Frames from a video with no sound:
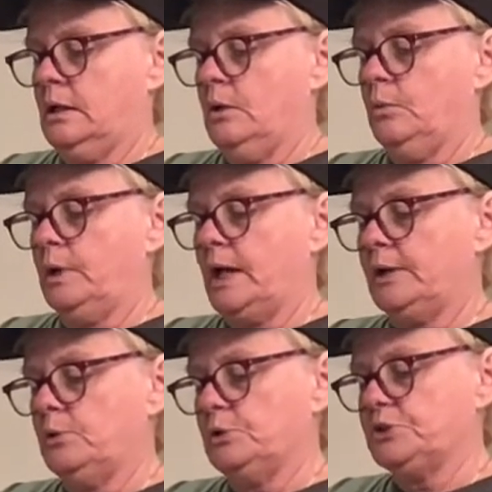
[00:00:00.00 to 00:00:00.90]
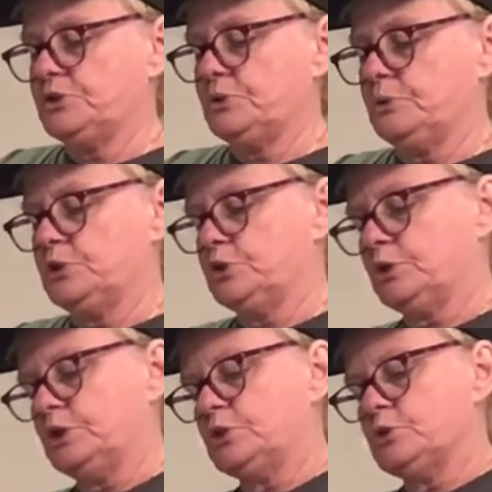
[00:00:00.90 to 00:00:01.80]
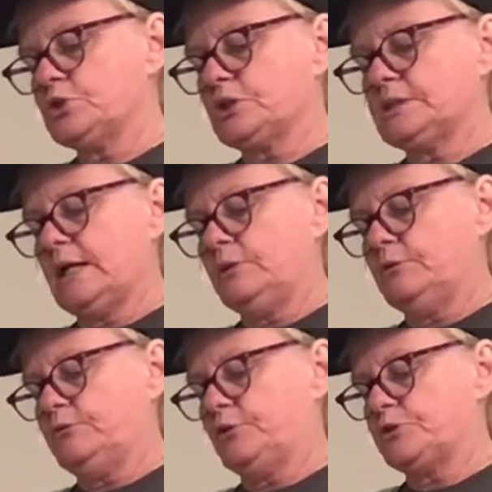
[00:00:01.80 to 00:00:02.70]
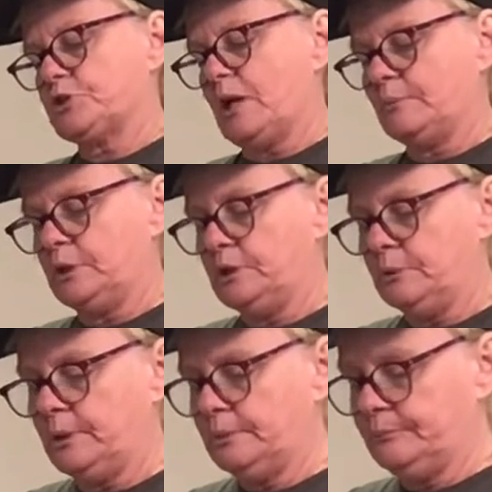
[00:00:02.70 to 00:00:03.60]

What I always do is, you can usually tell the first time you do it